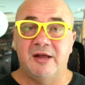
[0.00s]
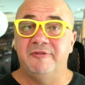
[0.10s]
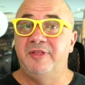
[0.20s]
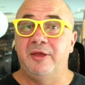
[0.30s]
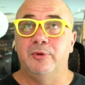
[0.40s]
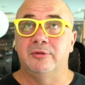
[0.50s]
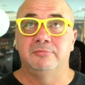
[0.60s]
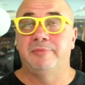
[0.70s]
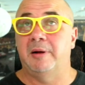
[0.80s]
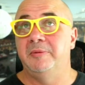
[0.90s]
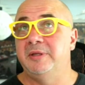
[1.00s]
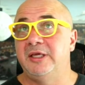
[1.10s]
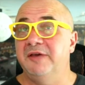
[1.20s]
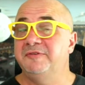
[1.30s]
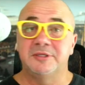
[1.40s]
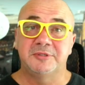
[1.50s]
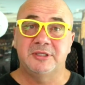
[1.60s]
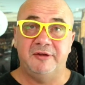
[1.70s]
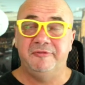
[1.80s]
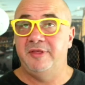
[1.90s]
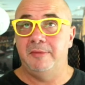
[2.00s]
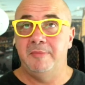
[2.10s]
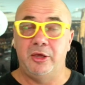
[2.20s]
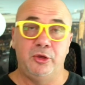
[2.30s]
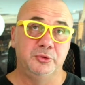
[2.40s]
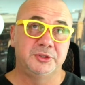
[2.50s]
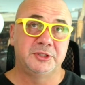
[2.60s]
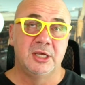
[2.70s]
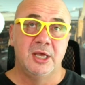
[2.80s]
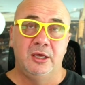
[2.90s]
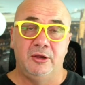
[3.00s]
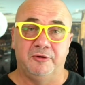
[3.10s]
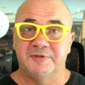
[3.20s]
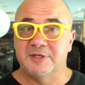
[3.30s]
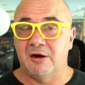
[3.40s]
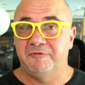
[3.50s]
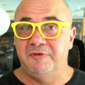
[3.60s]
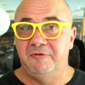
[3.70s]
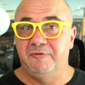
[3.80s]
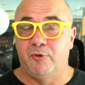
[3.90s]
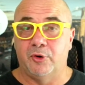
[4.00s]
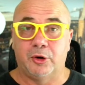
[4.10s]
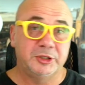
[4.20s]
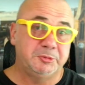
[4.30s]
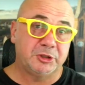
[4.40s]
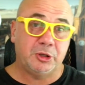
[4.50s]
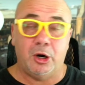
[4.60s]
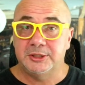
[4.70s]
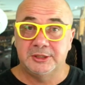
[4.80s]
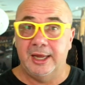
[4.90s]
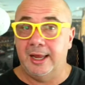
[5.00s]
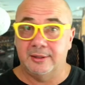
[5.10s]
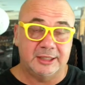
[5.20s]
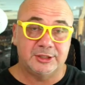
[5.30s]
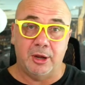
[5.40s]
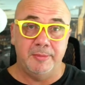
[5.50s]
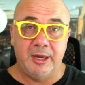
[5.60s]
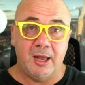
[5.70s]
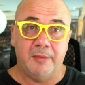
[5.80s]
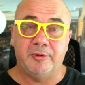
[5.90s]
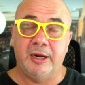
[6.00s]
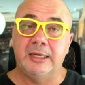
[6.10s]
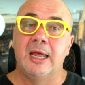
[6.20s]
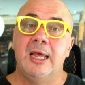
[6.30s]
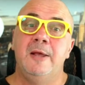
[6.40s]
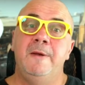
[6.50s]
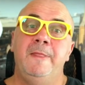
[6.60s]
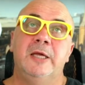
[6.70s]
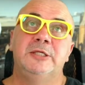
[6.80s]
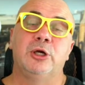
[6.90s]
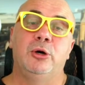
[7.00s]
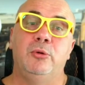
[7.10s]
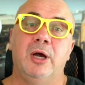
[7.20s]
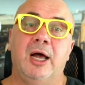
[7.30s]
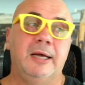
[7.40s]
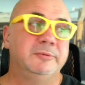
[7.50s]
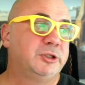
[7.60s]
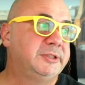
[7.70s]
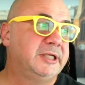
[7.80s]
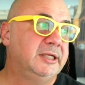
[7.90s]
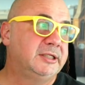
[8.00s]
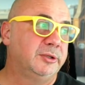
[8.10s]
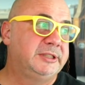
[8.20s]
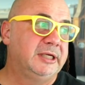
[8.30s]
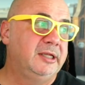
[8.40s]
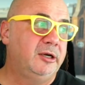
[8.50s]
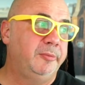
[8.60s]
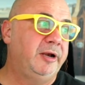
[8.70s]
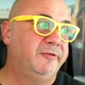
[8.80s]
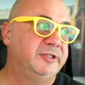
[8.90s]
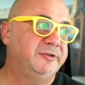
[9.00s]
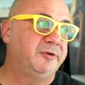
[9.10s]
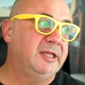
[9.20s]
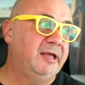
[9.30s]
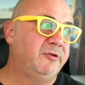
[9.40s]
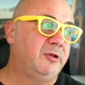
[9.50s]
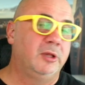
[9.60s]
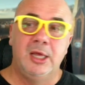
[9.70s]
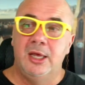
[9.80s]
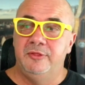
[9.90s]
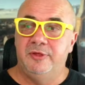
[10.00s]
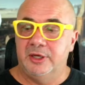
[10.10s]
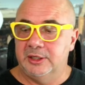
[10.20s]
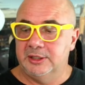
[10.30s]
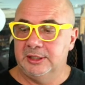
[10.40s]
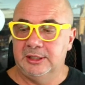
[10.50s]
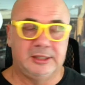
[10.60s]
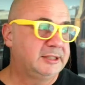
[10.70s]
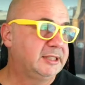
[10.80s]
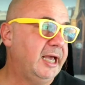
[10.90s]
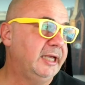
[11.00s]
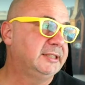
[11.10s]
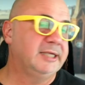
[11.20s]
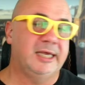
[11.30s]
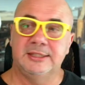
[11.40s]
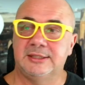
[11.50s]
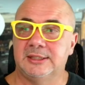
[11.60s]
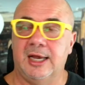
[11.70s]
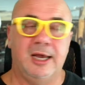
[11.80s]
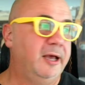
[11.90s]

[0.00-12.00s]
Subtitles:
stuff. They will probably gift some stuff. They may use your photography for Christmas cards that's coming up, right? So it's a little bit of a different level. The slide says